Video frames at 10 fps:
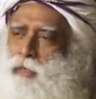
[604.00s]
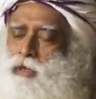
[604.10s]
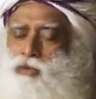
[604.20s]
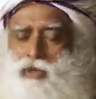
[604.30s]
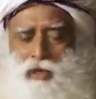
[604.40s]

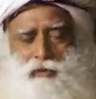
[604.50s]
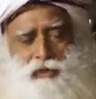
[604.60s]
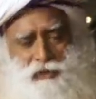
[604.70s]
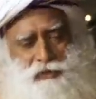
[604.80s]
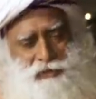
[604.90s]
You're
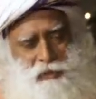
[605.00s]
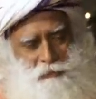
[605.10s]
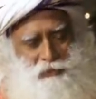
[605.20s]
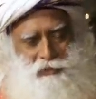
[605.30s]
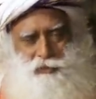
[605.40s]
counting the
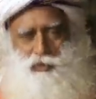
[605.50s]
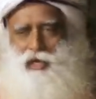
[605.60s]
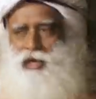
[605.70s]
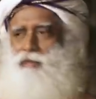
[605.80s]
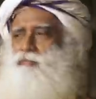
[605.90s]
steps that you
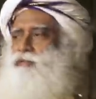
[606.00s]
climb